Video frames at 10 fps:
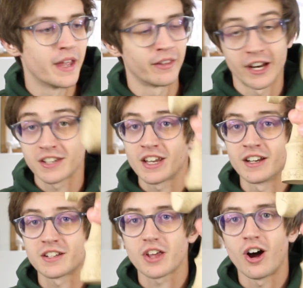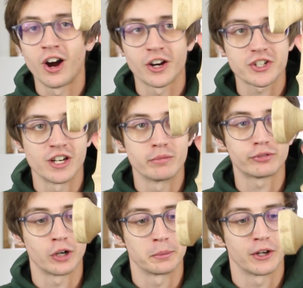And like I said, it's the hog shape
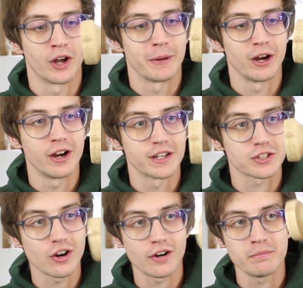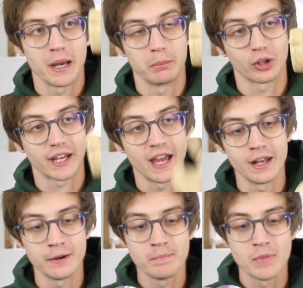from Kendama ISR, Maple
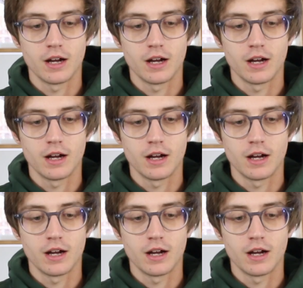Ken.